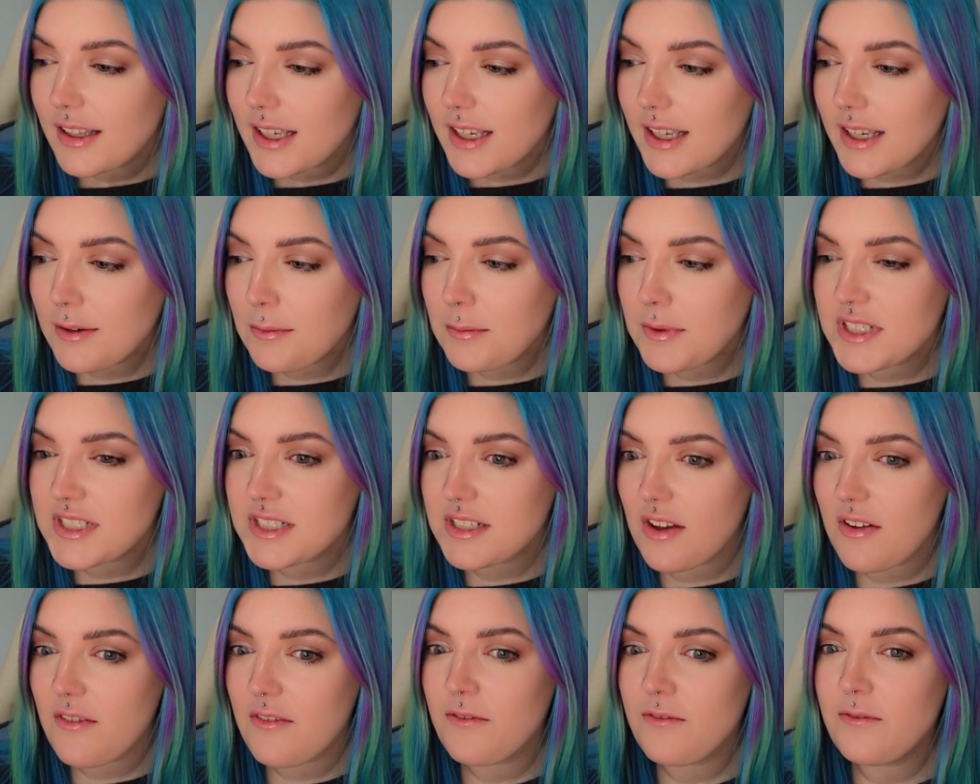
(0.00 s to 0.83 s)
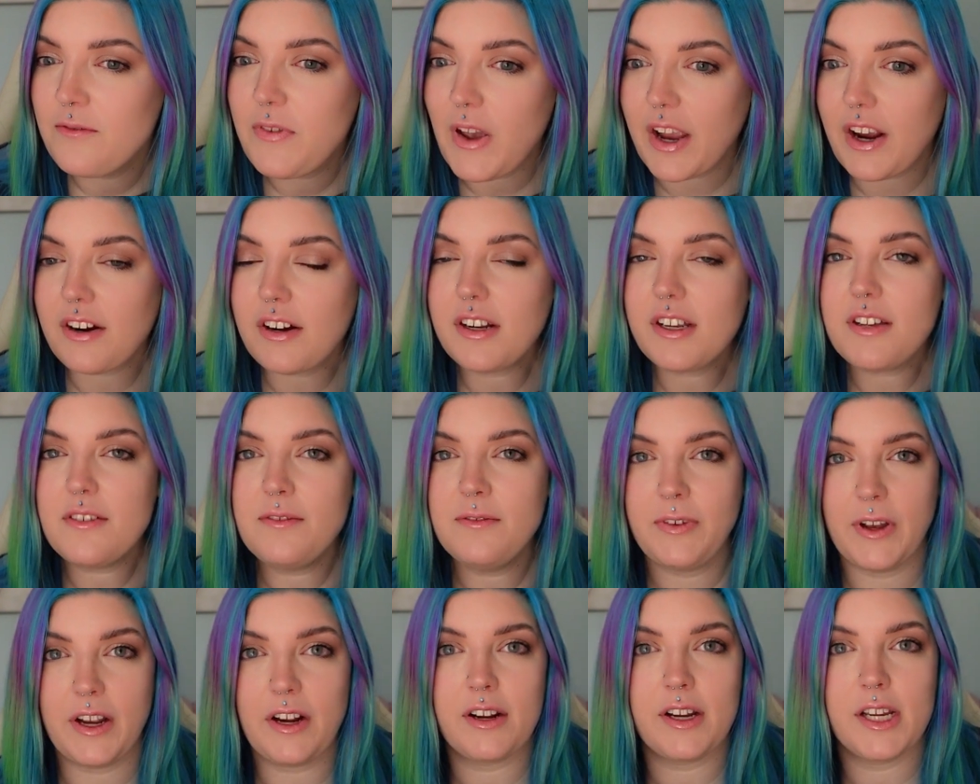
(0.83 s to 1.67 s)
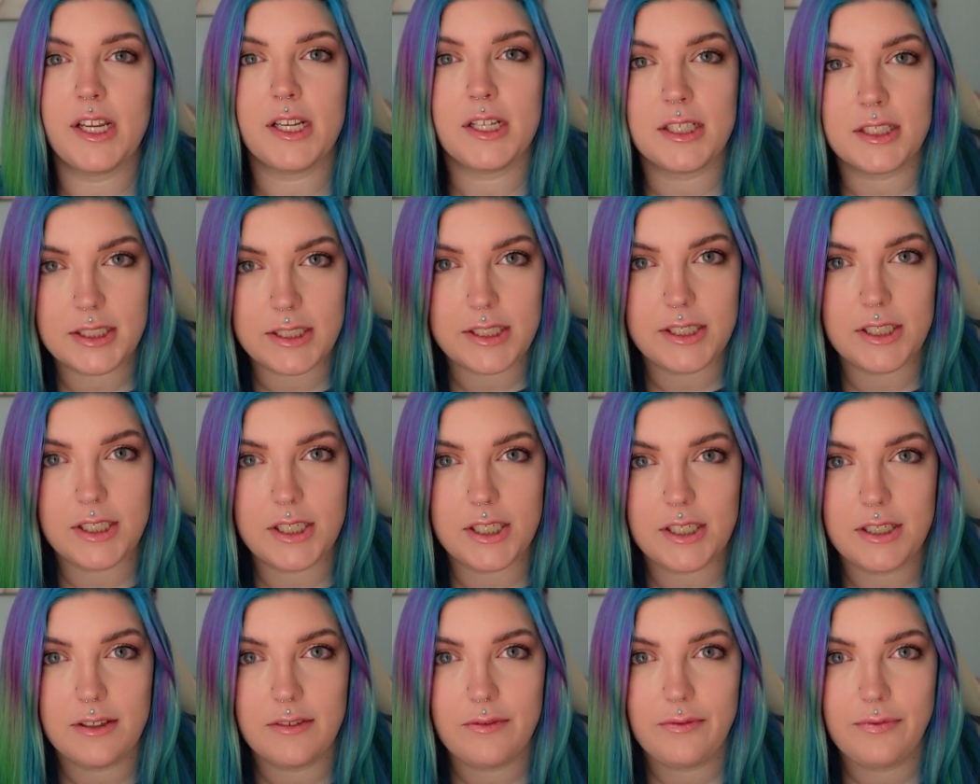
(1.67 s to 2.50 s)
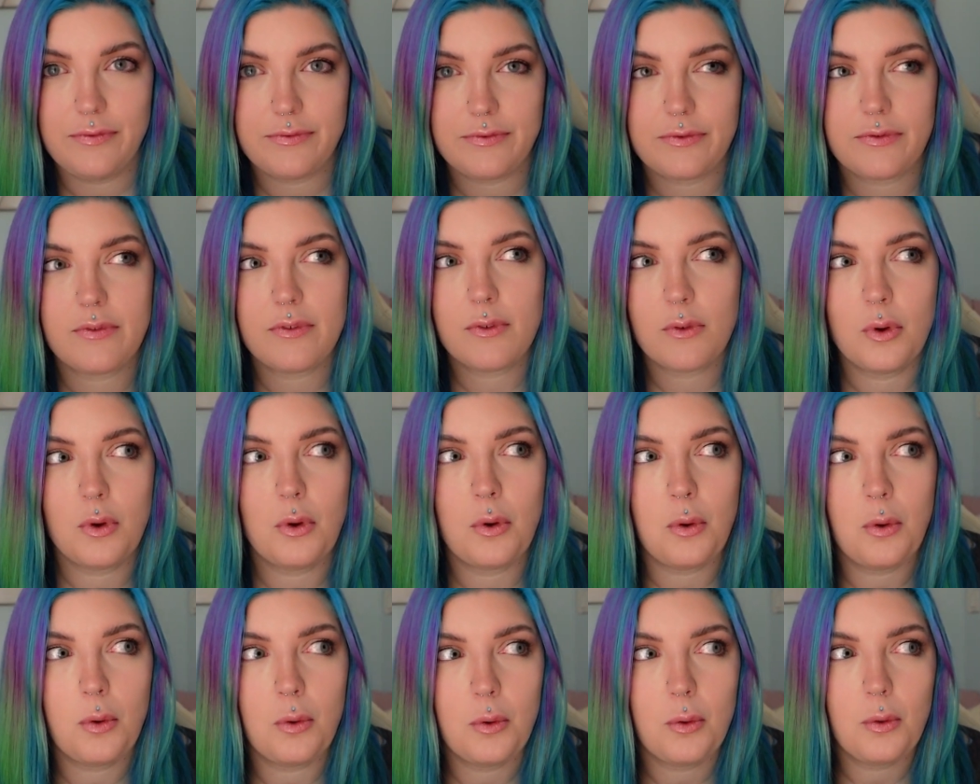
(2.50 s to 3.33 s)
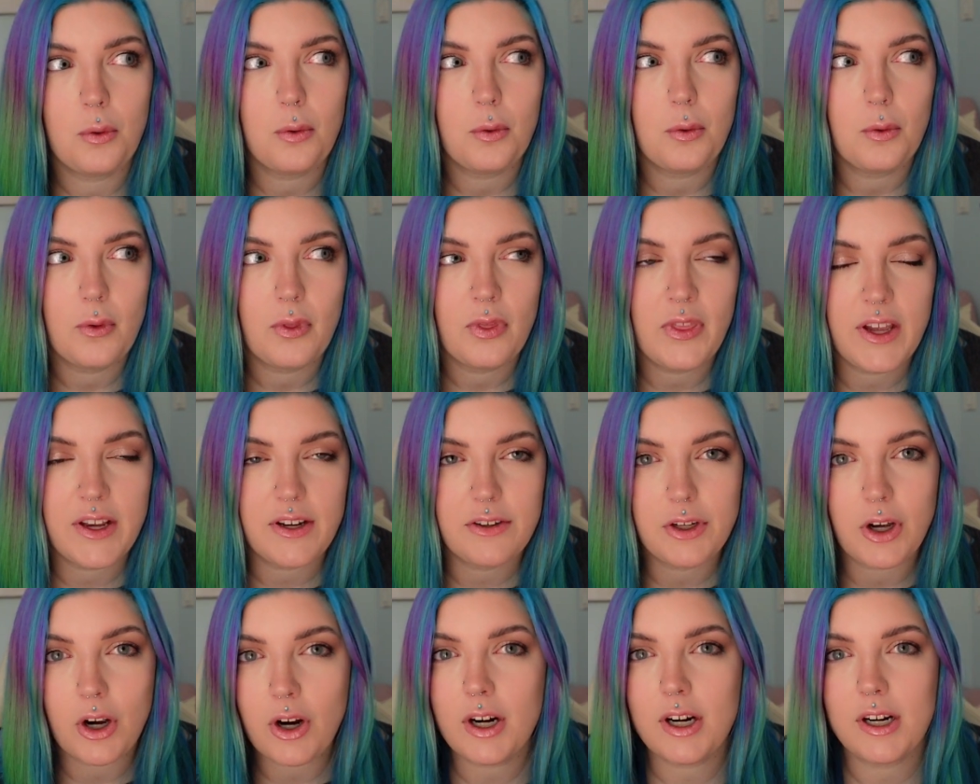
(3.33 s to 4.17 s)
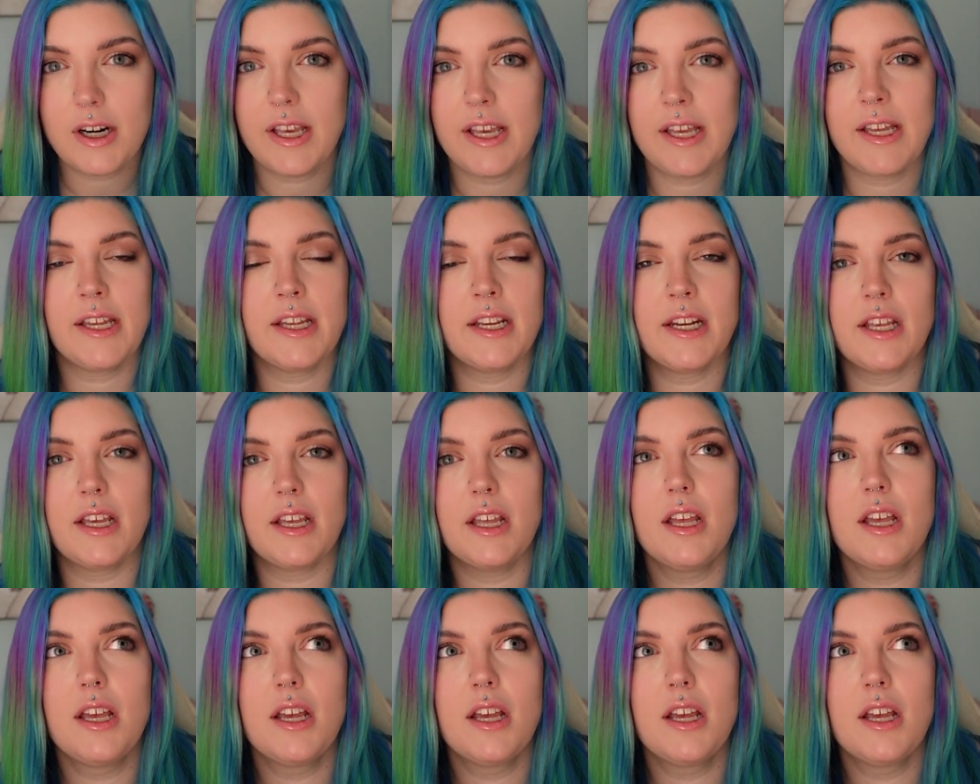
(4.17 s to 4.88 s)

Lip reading: It was very clear that Tarte had,